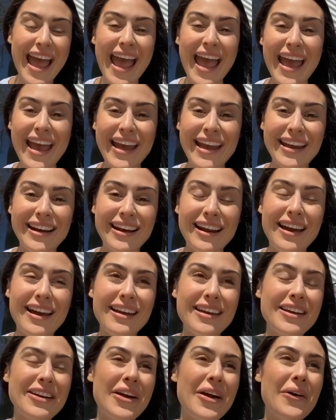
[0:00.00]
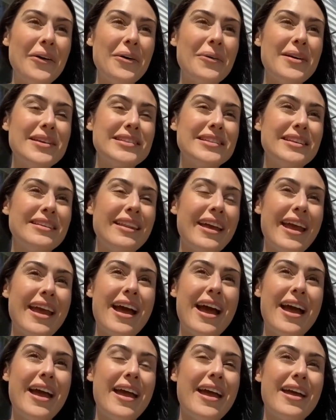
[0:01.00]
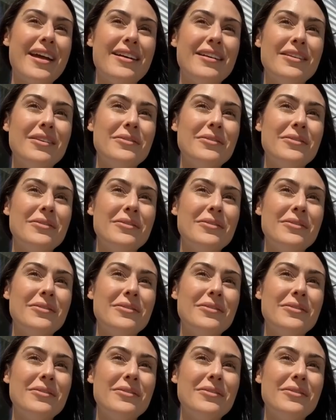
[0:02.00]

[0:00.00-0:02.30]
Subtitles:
And, it wasn't like I